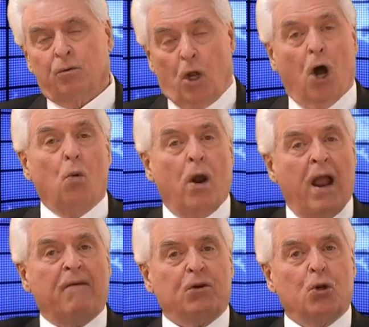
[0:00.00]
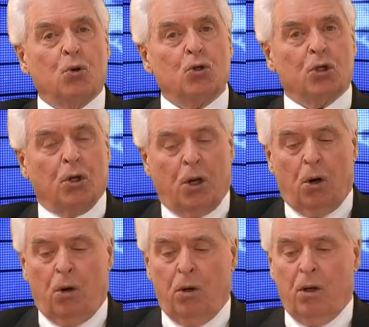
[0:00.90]
No, we have to use a
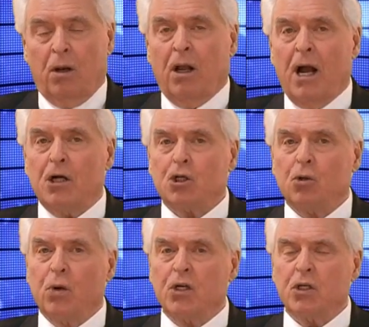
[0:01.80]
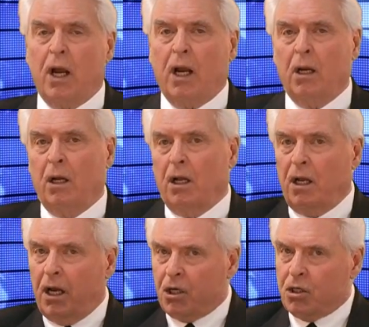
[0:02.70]
little how shall we say,
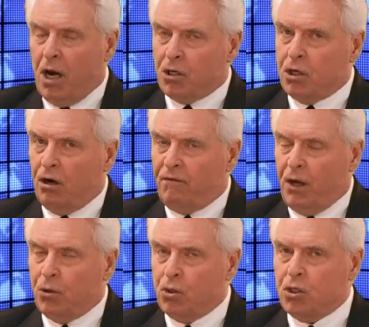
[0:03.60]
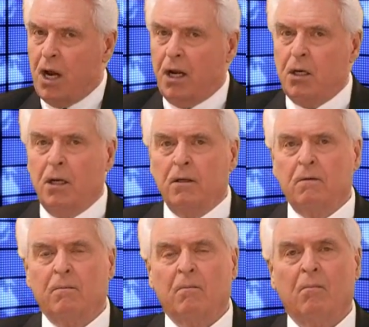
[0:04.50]
extension of understanding?
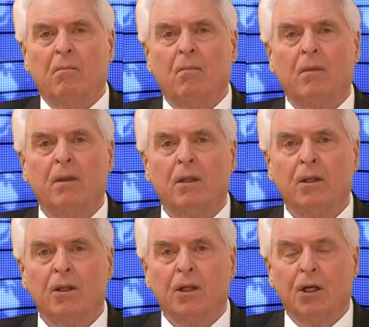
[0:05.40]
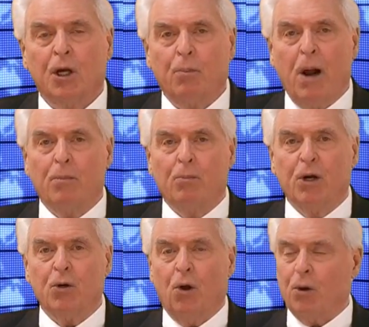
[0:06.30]
He
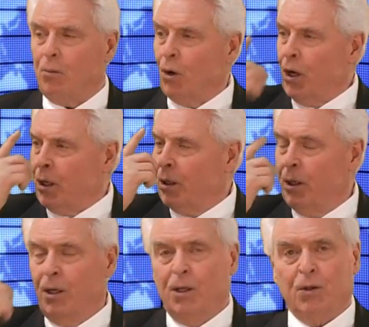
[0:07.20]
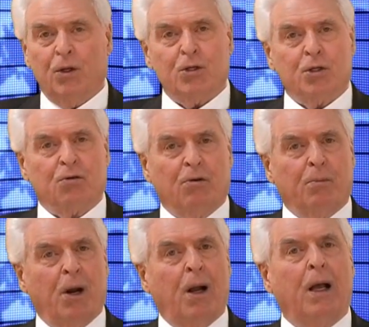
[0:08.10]
probably told him, Look, this is
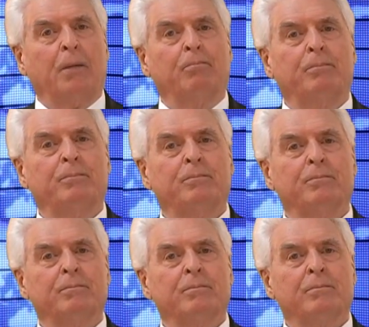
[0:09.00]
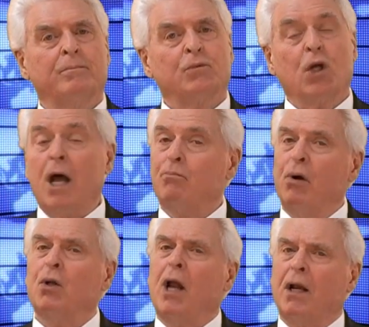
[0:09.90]
from God. God
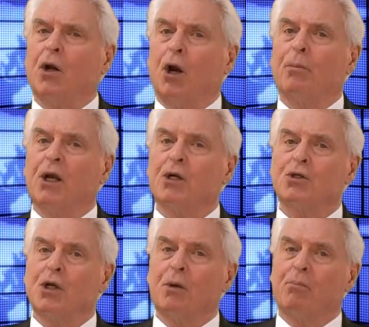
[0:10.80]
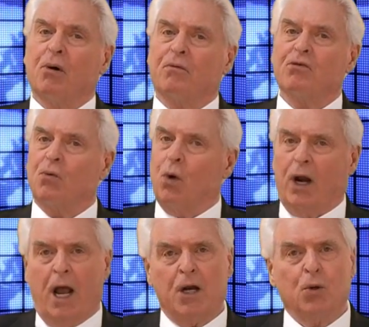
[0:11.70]
put that there because he approves of what
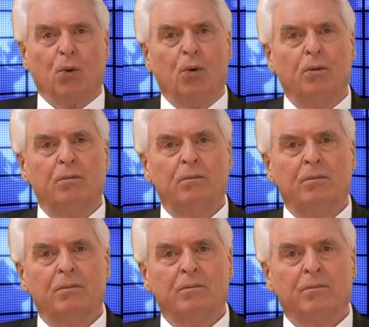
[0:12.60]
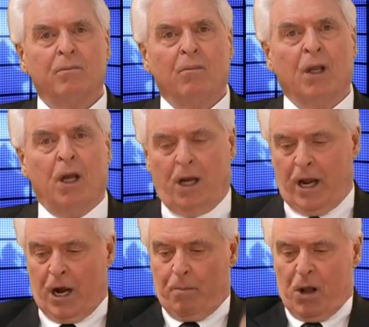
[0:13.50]
I do.
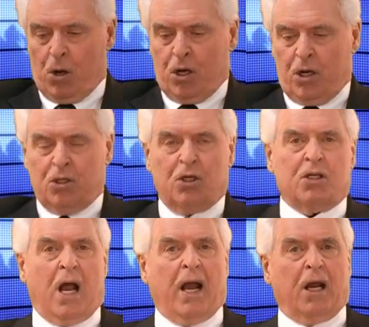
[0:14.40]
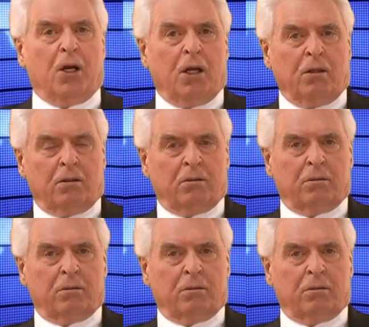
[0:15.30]
And he built his society.